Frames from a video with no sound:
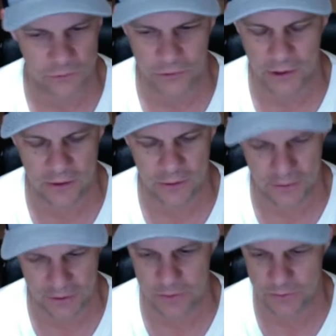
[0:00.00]
So I know
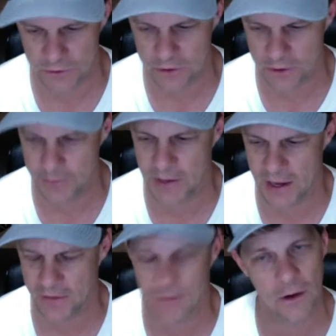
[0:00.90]
that it was a good
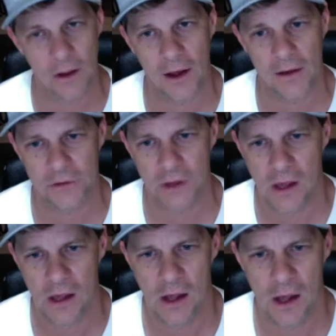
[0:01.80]
impact in their lives.
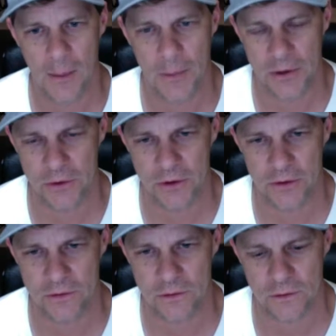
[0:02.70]
Um, but
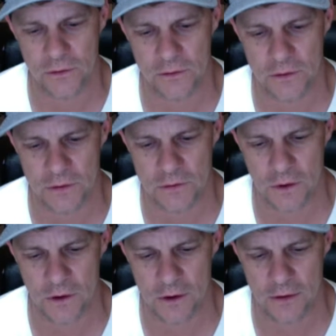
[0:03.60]
these these
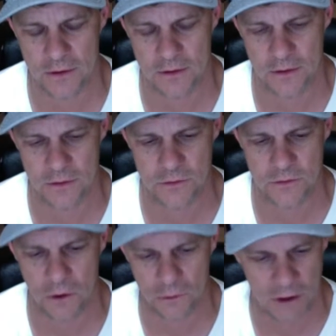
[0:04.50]
uh,
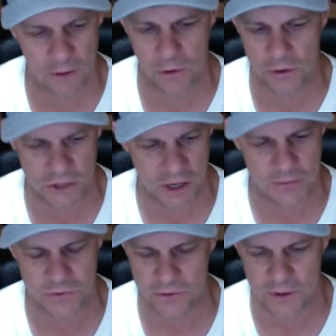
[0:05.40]
songwriting
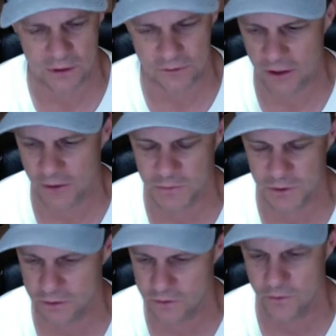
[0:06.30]
workshops then developed
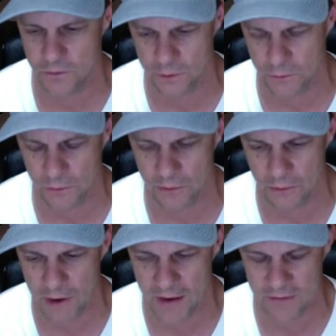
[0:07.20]
into uh, when we
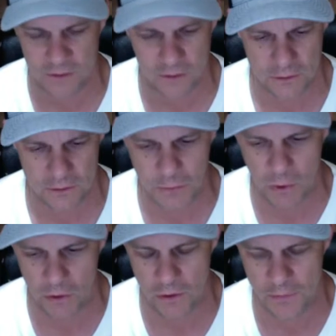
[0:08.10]
were asked to
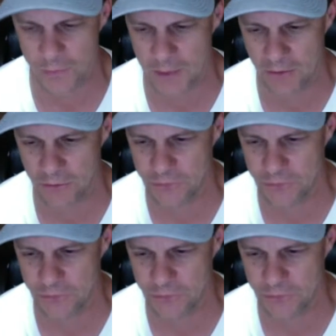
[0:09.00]
partner up with Baton Rouge